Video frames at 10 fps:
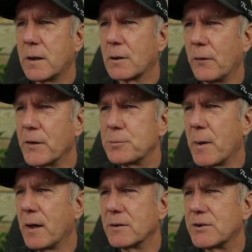Click on this
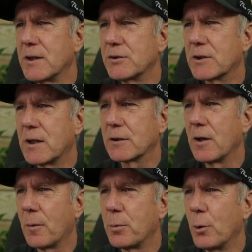banner, it says click
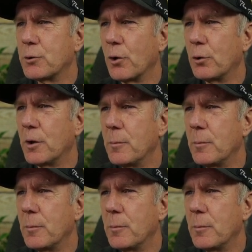to upload your own